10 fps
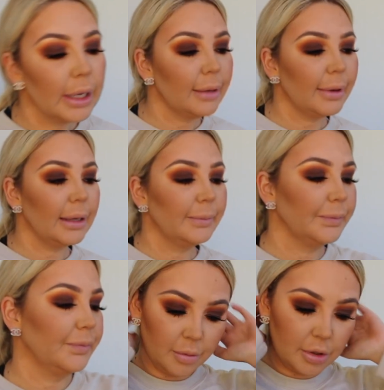Anyway,
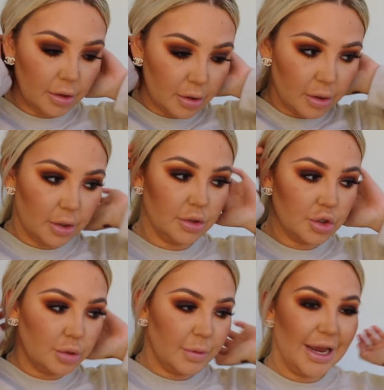I'm gonna
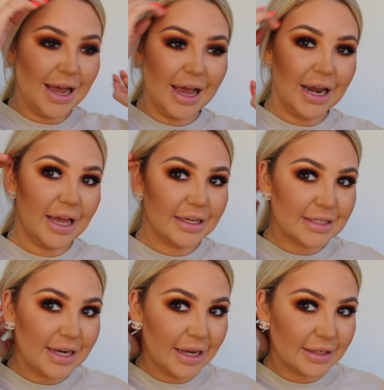do my
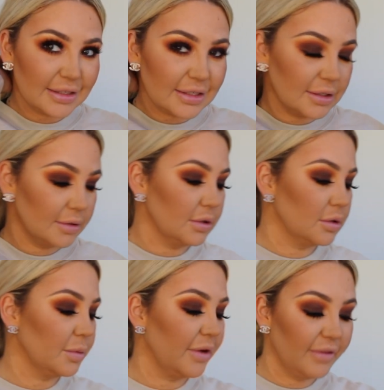highlight next. This
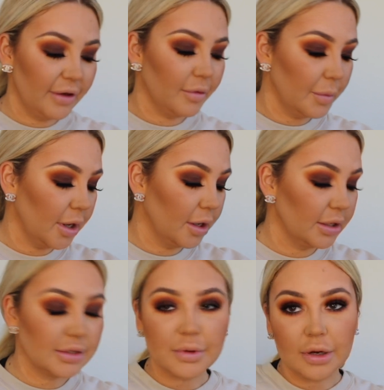is my favorite part
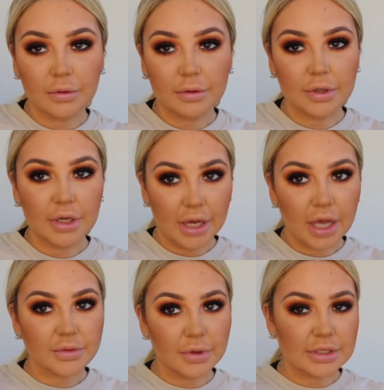as well
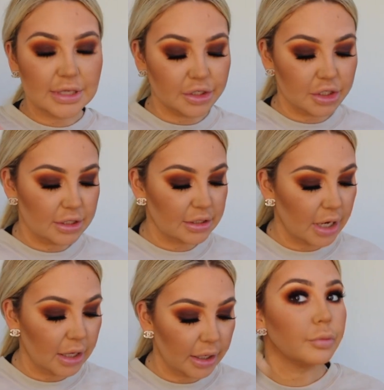as lashes is
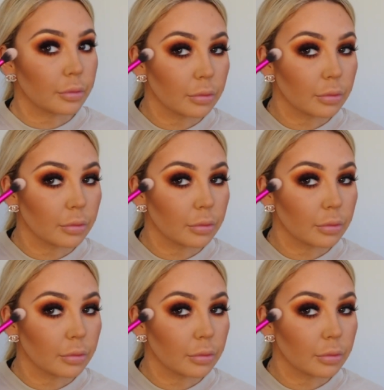highlight.